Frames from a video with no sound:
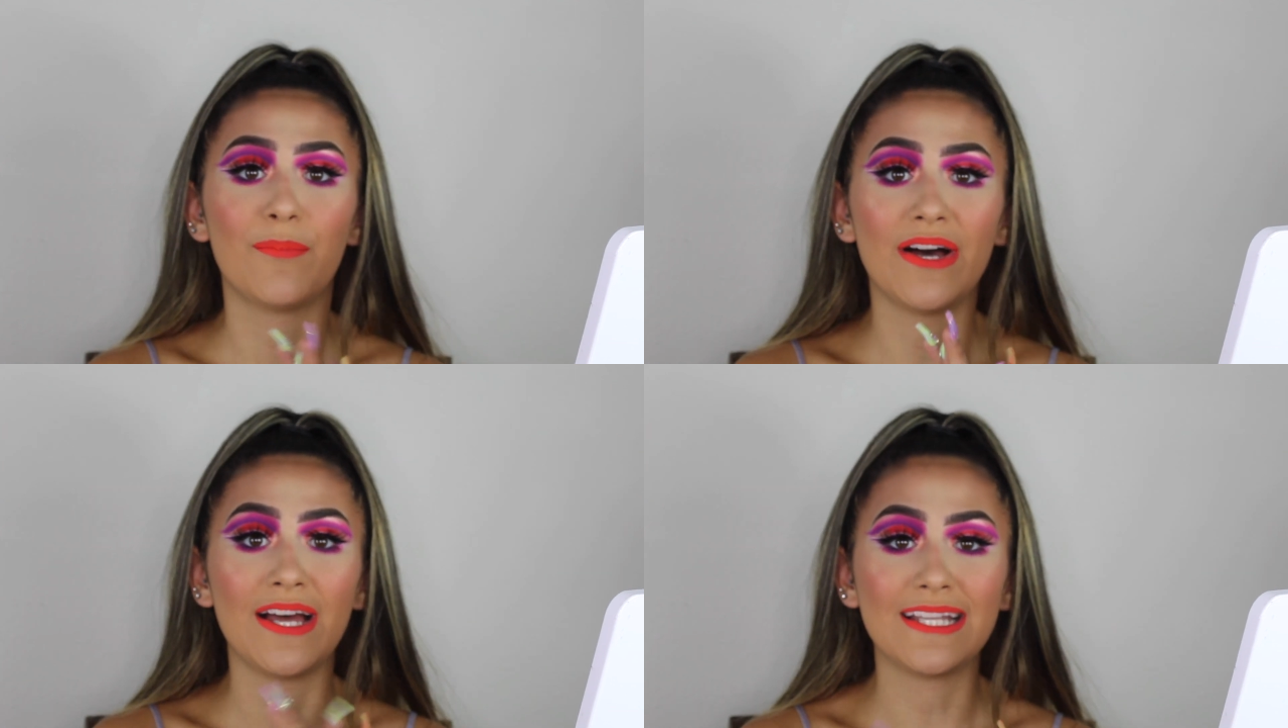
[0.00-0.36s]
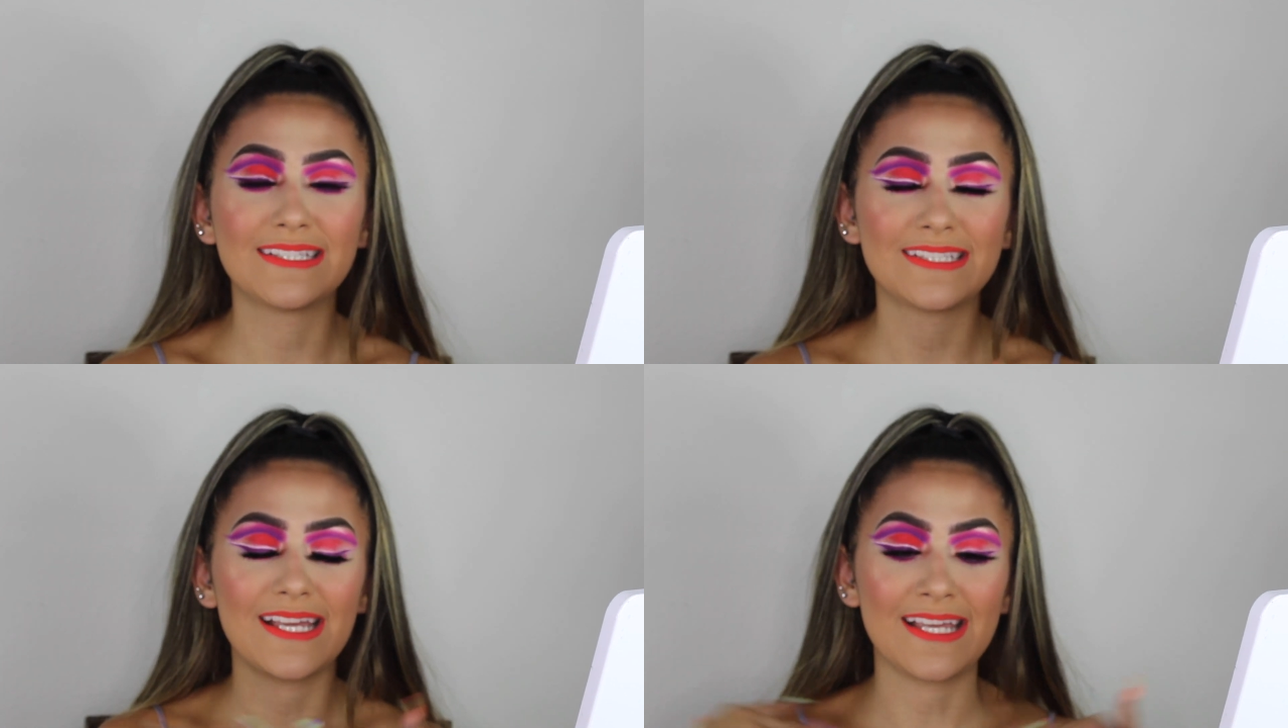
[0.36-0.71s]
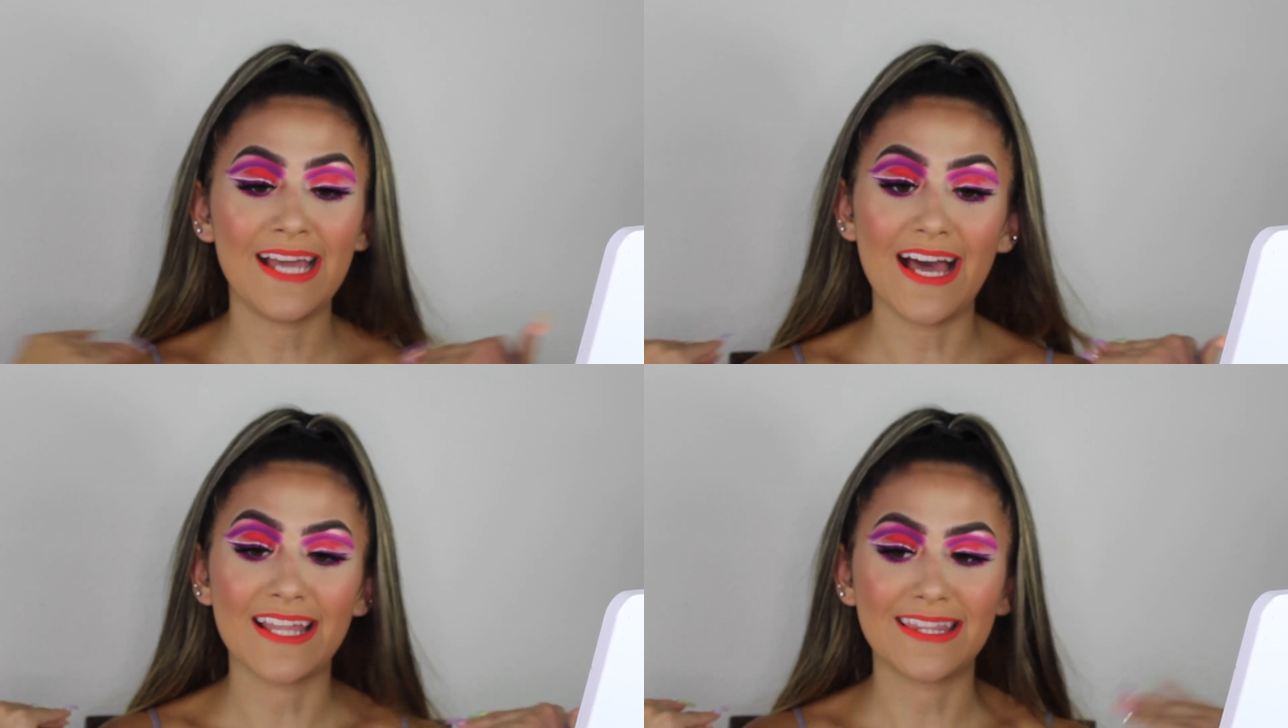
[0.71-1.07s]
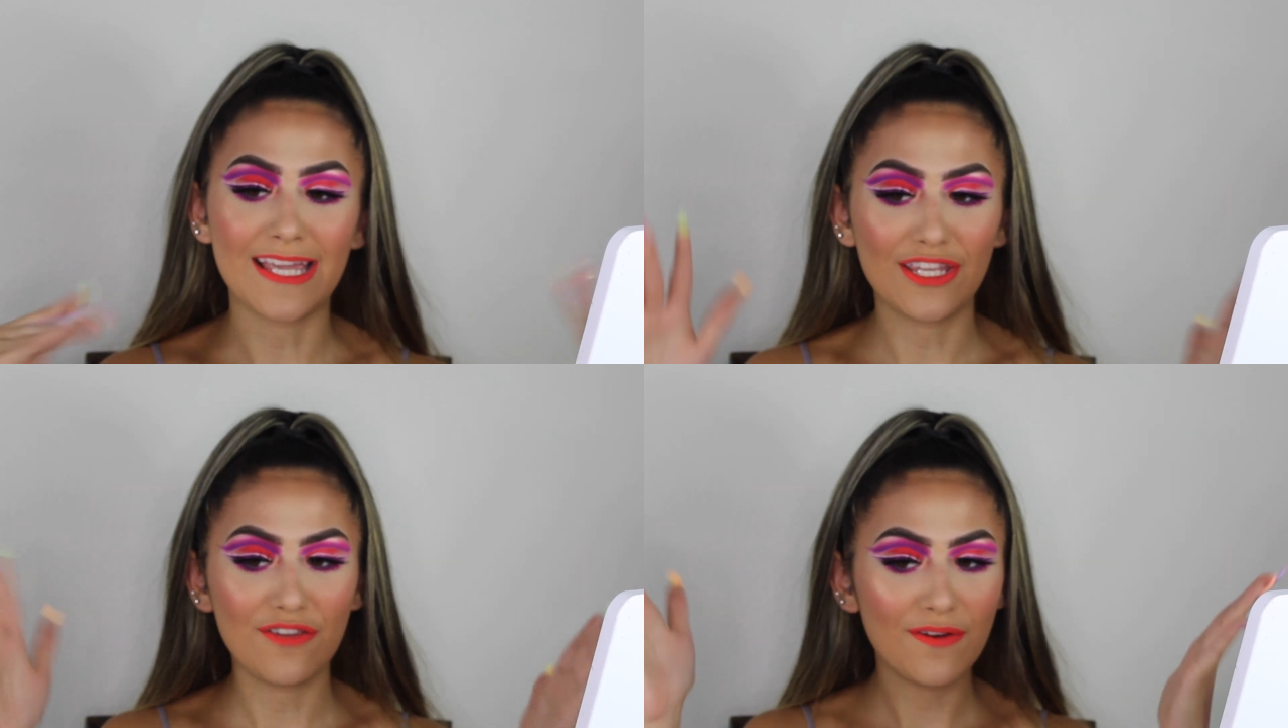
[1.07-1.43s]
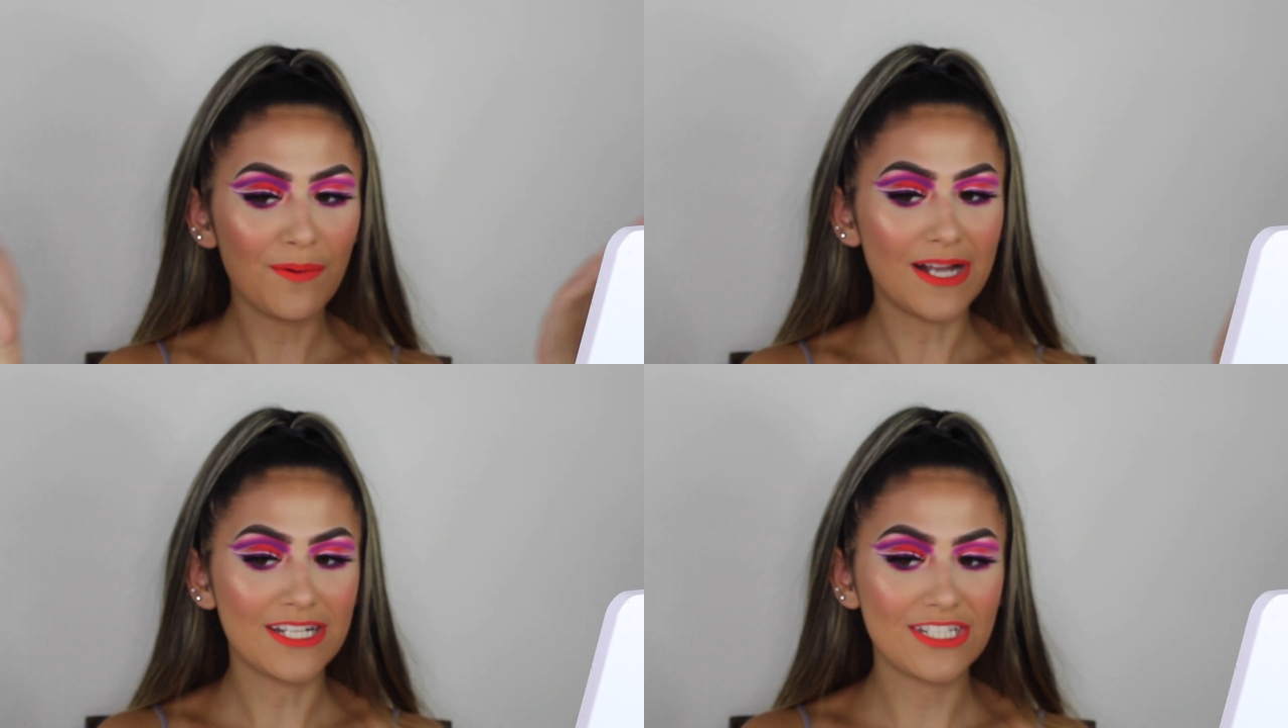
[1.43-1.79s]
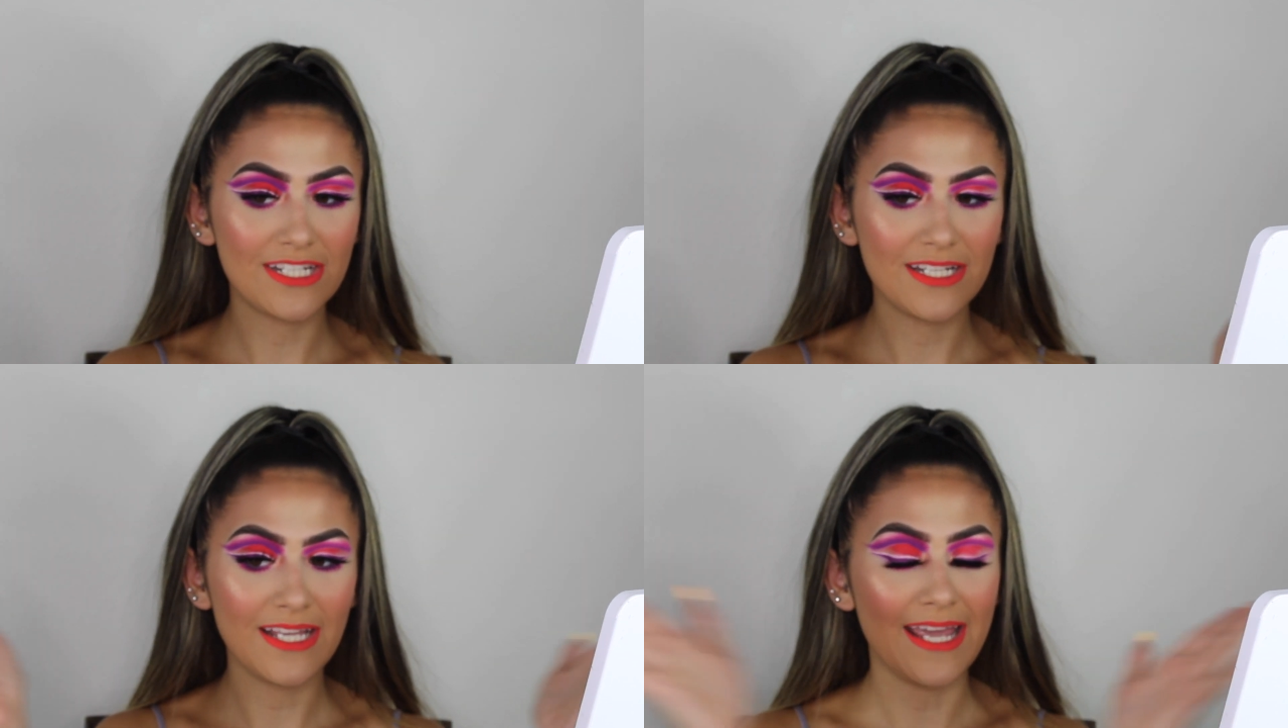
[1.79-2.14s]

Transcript: But yeah, thank you for watching,